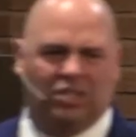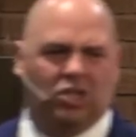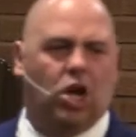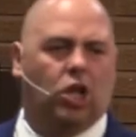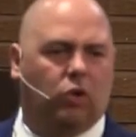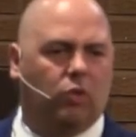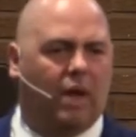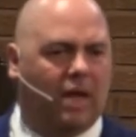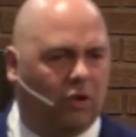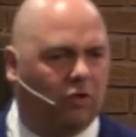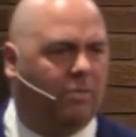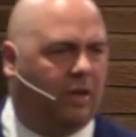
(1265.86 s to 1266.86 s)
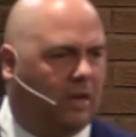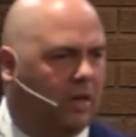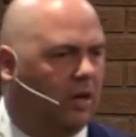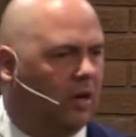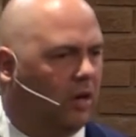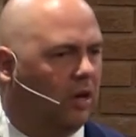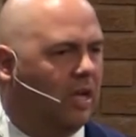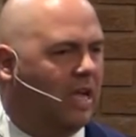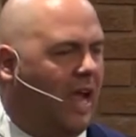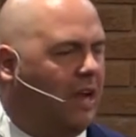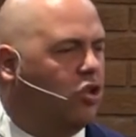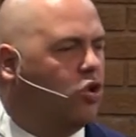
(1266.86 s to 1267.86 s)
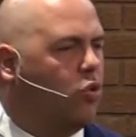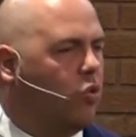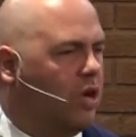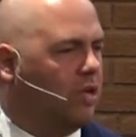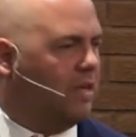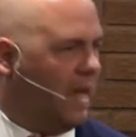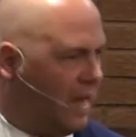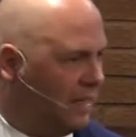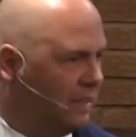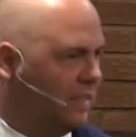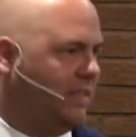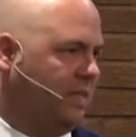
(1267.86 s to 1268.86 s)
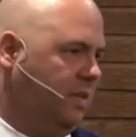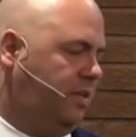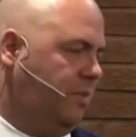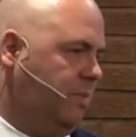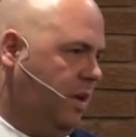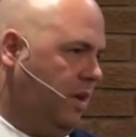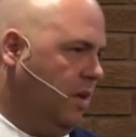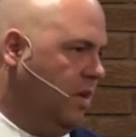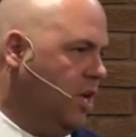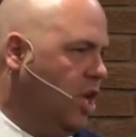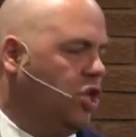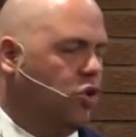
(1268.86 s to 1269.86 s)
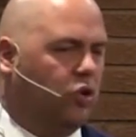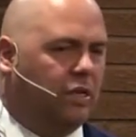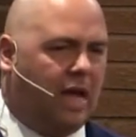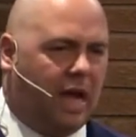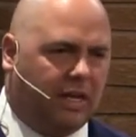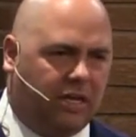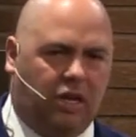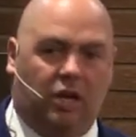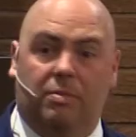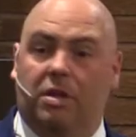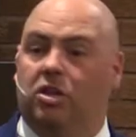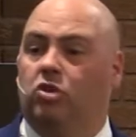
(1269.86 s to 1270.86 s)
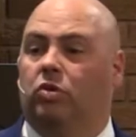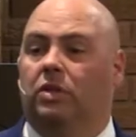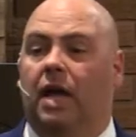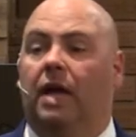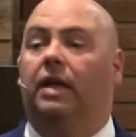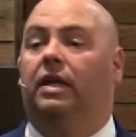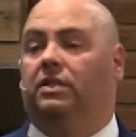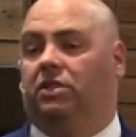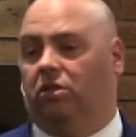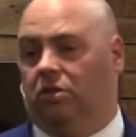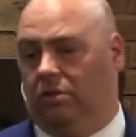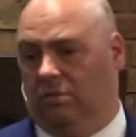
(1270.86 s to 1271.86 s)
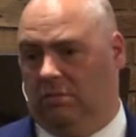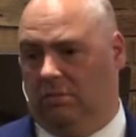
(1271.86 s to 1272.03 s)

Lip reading: that's all around me here, and you will not listen to me? You will not hear me and you will not answer."